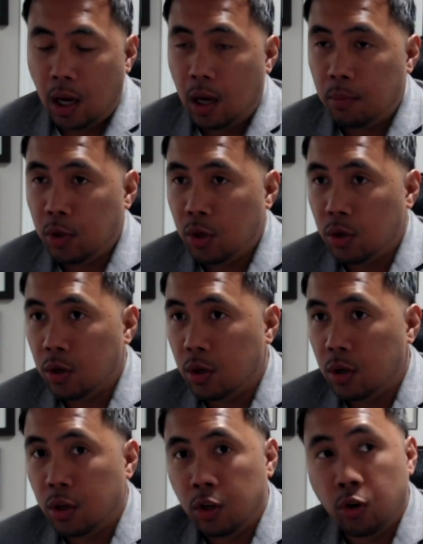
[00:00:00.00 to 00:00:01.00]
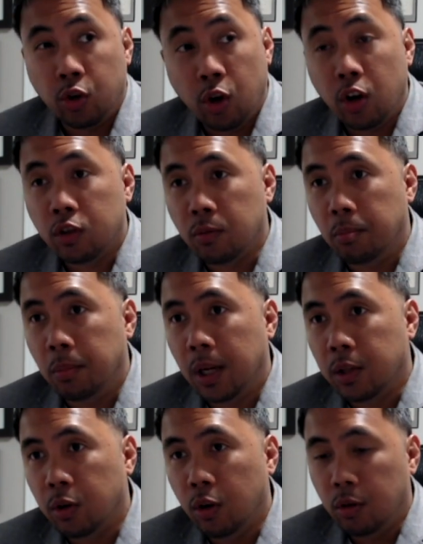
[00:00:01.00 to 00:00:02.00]
your custom built
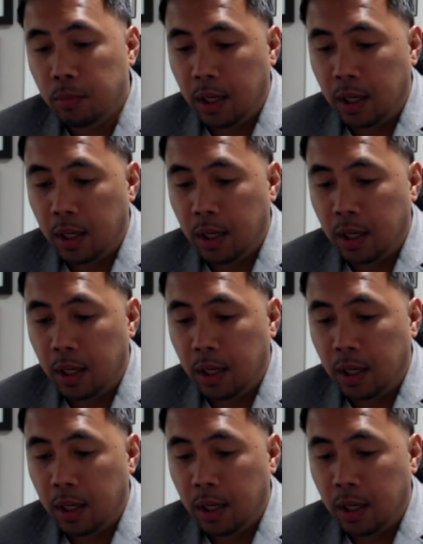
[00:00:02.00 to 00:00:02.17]
home